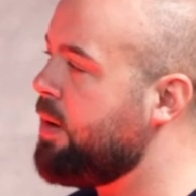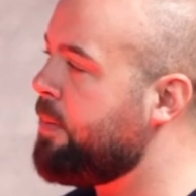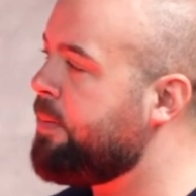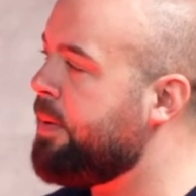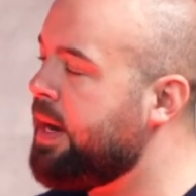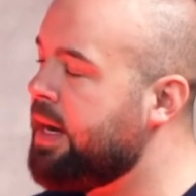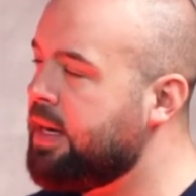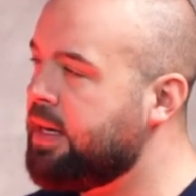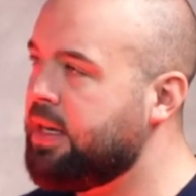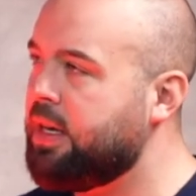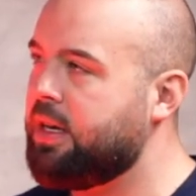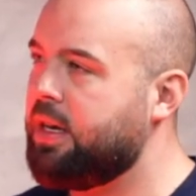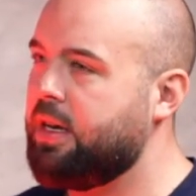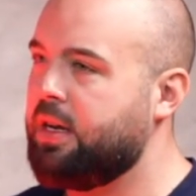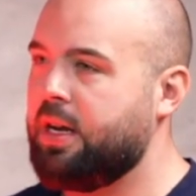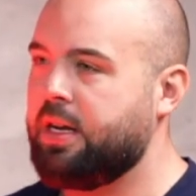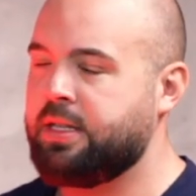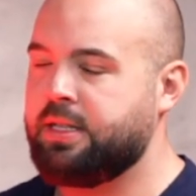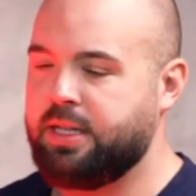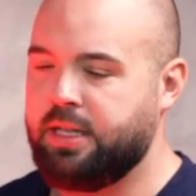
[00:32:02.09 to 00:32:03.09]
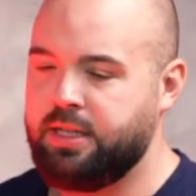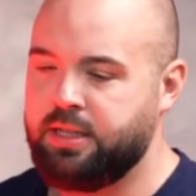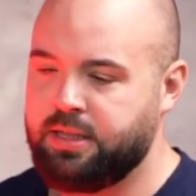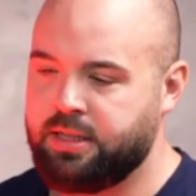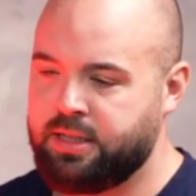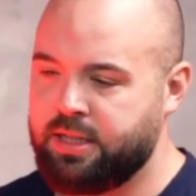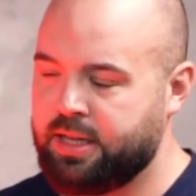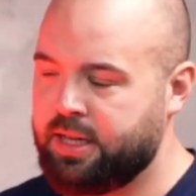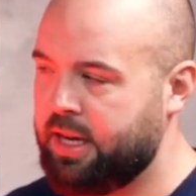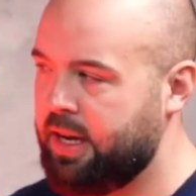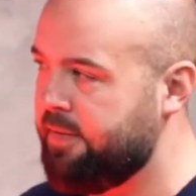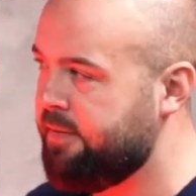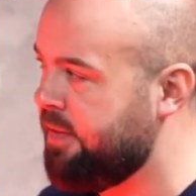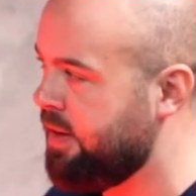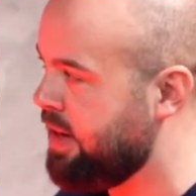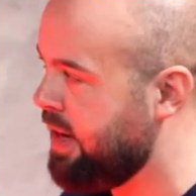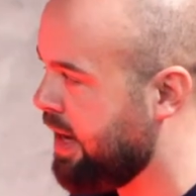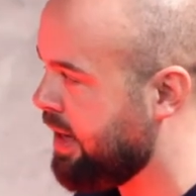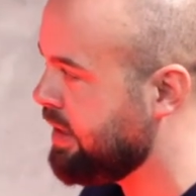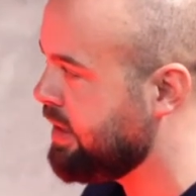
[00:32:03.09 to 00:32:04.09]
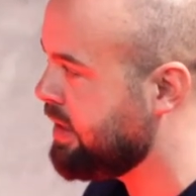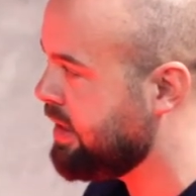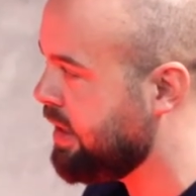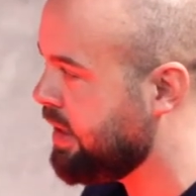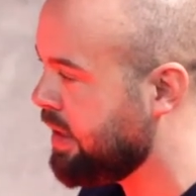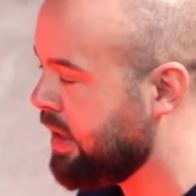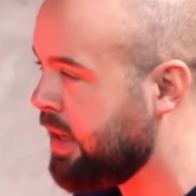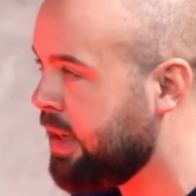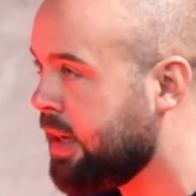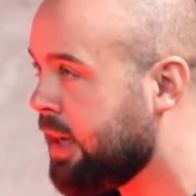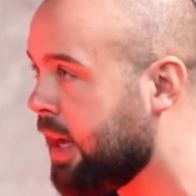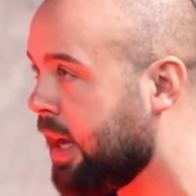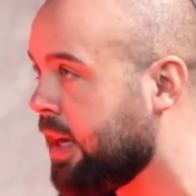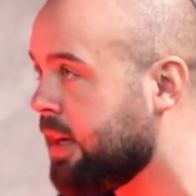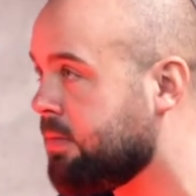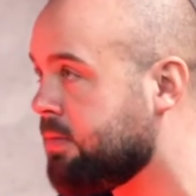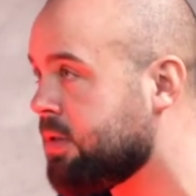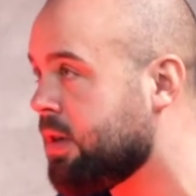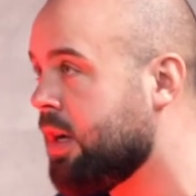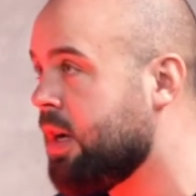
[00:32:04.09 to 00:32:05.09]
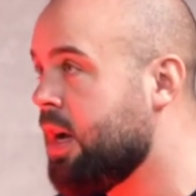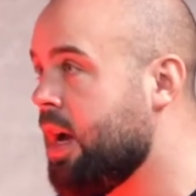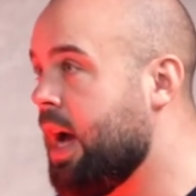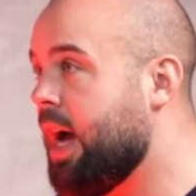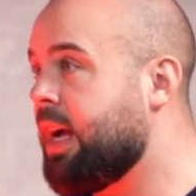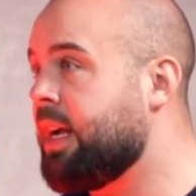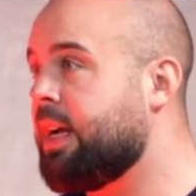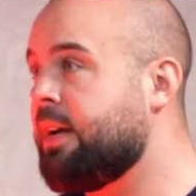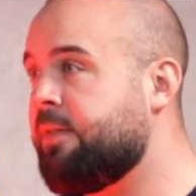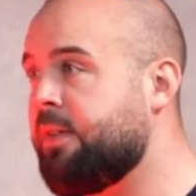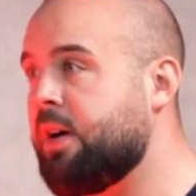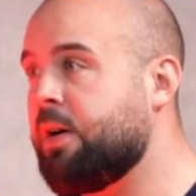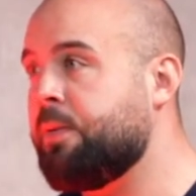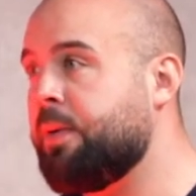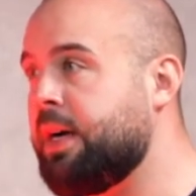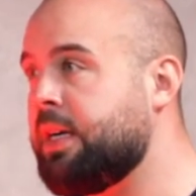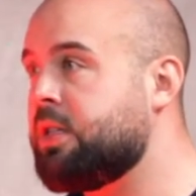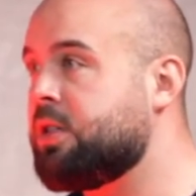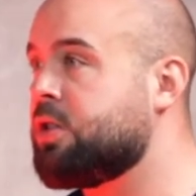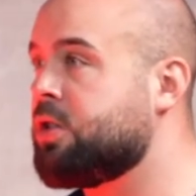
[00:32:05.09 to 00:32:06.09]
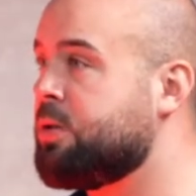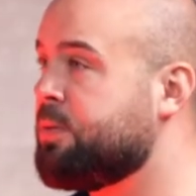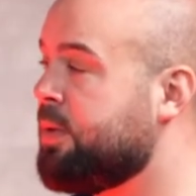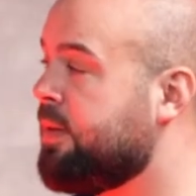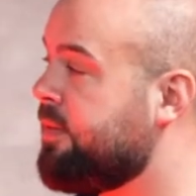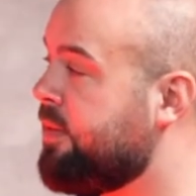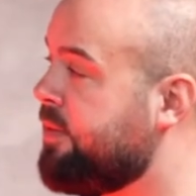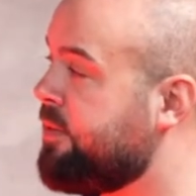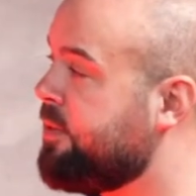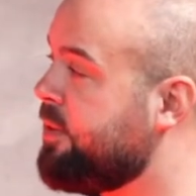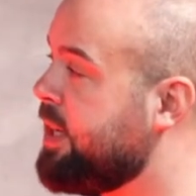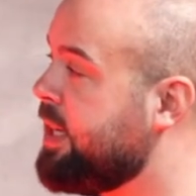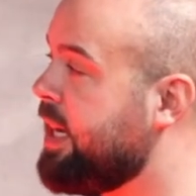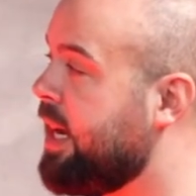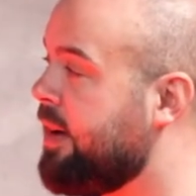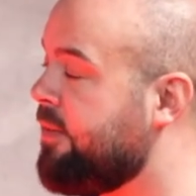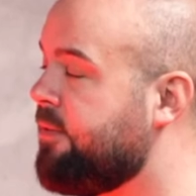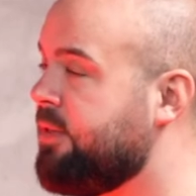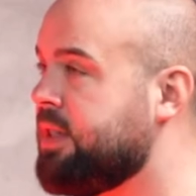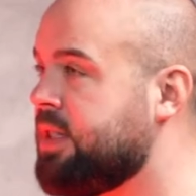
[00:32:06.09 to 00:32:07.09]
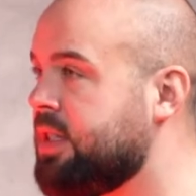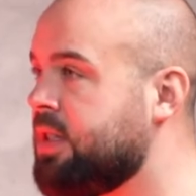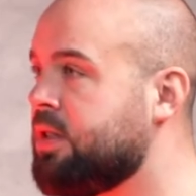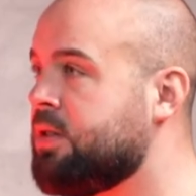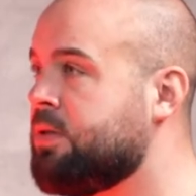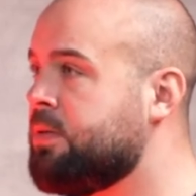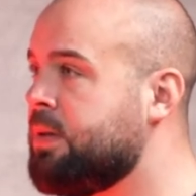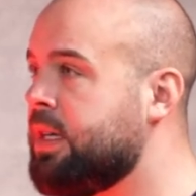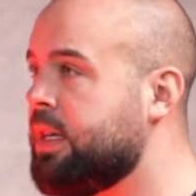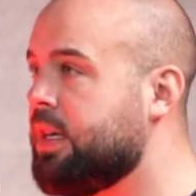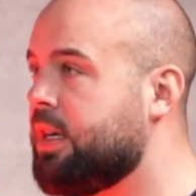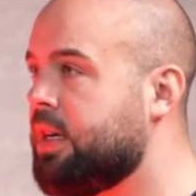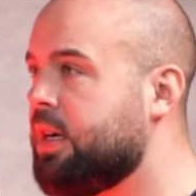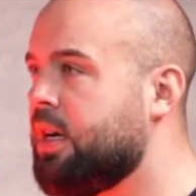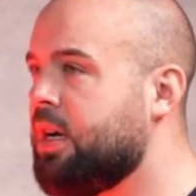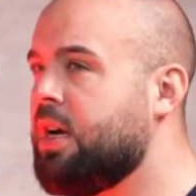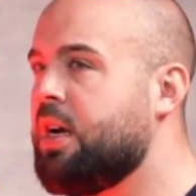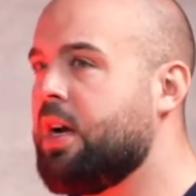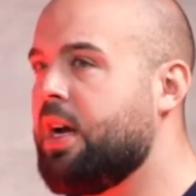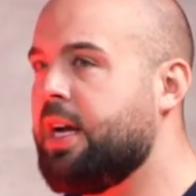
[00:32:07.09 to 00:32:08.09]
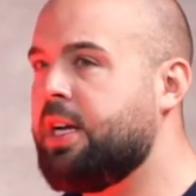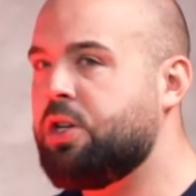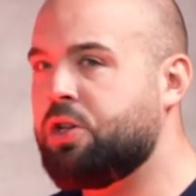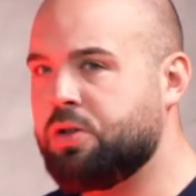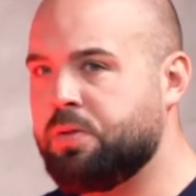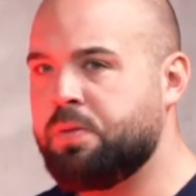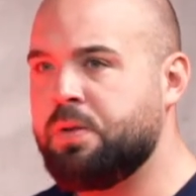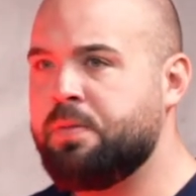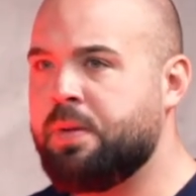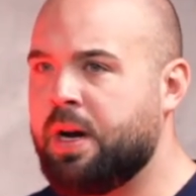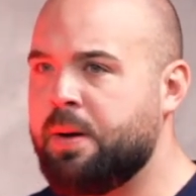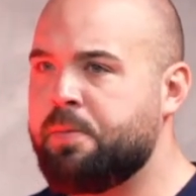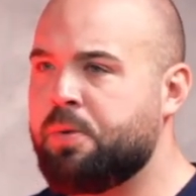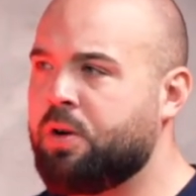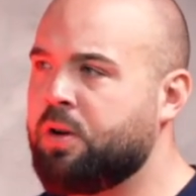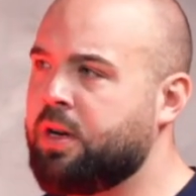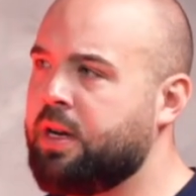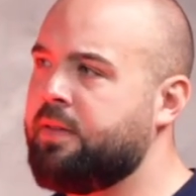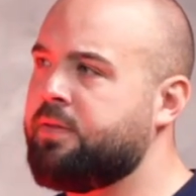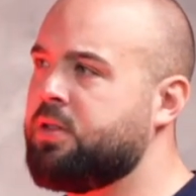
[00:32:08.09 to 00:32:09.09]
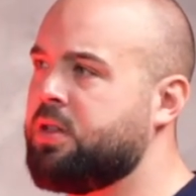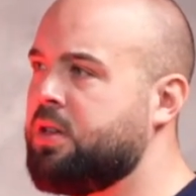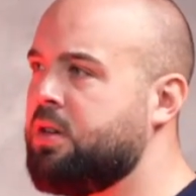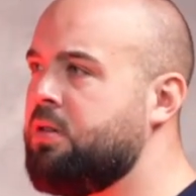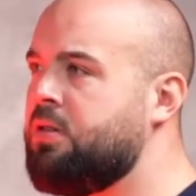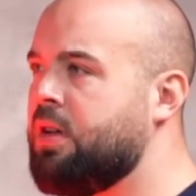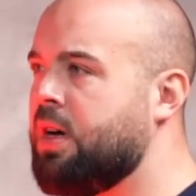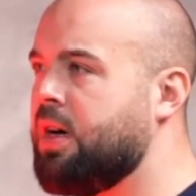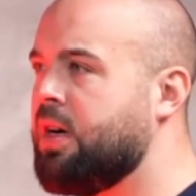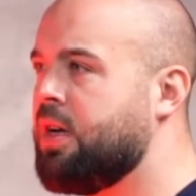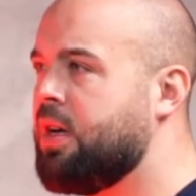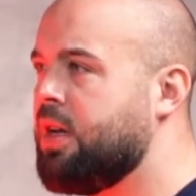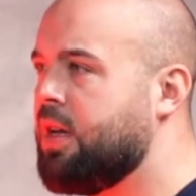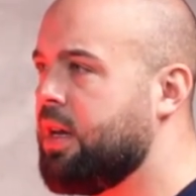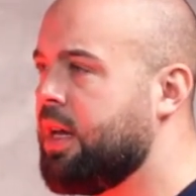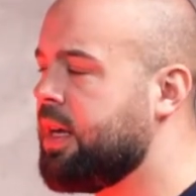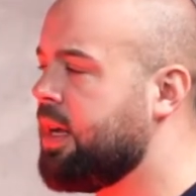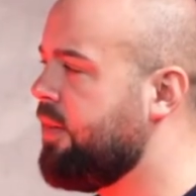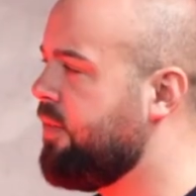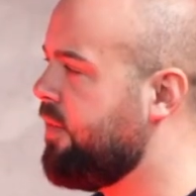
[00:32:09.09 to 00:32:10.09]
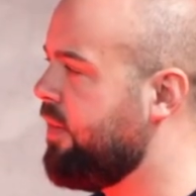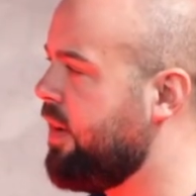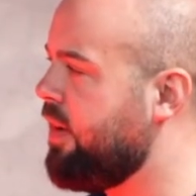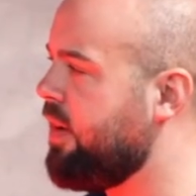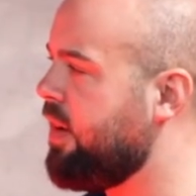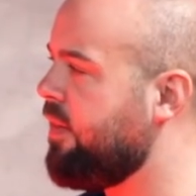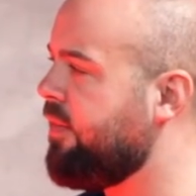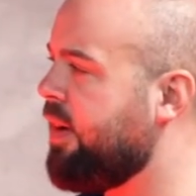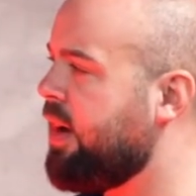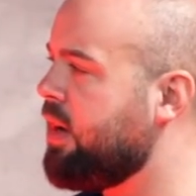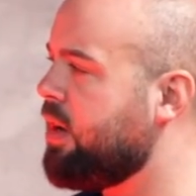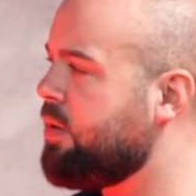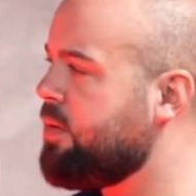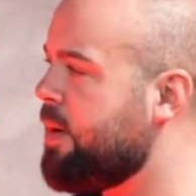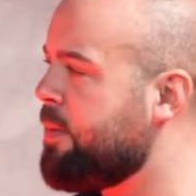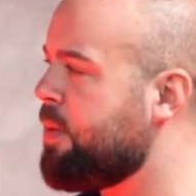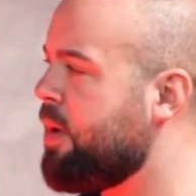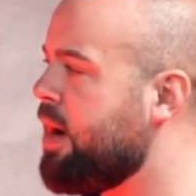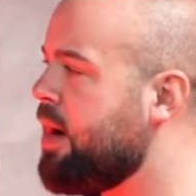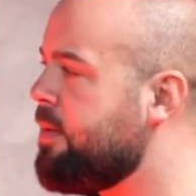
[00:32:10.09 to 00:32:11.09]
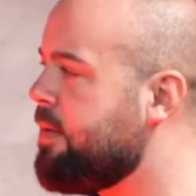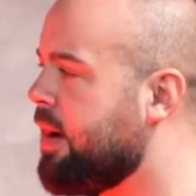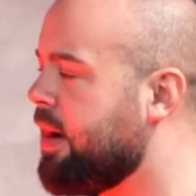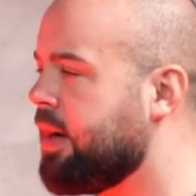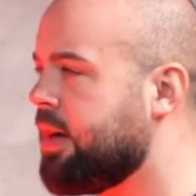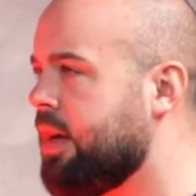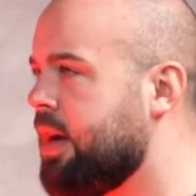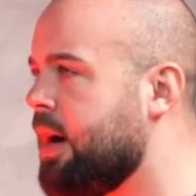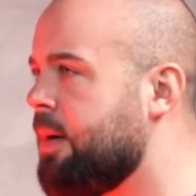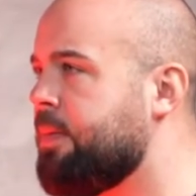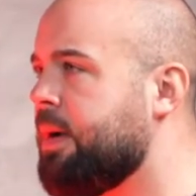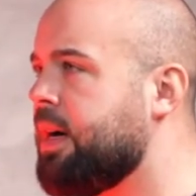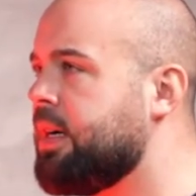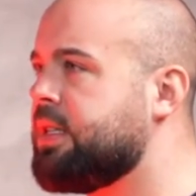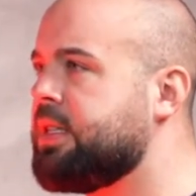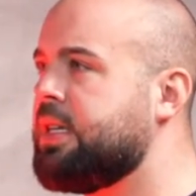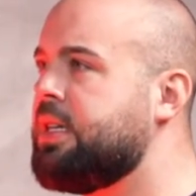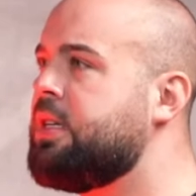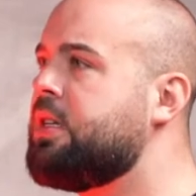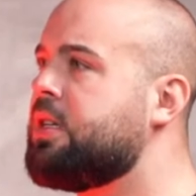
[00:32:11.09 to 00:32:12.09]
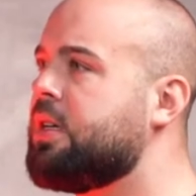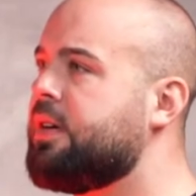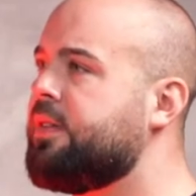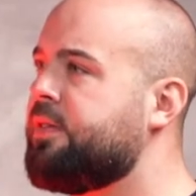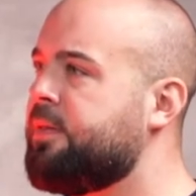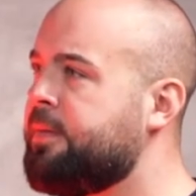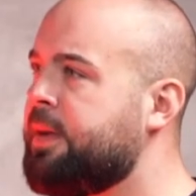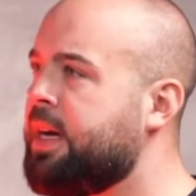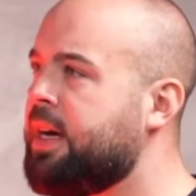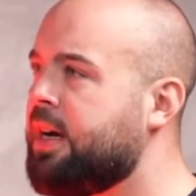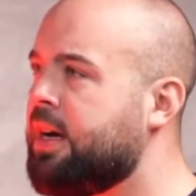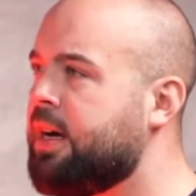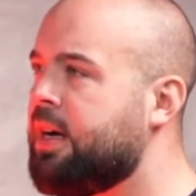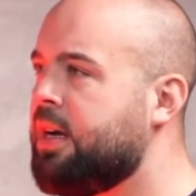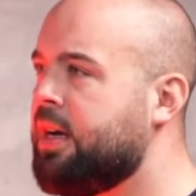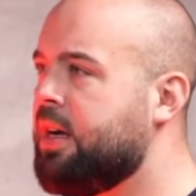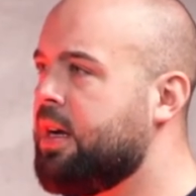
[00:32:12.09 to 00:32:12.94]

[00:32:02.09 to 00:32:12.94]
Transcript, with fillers: to buy a season ticket for 19 league games and give it away to someone for free every single week, it should be my prerogative to do that. Like, yeah. if, if I go to Primark and I buy a T-shirt from there,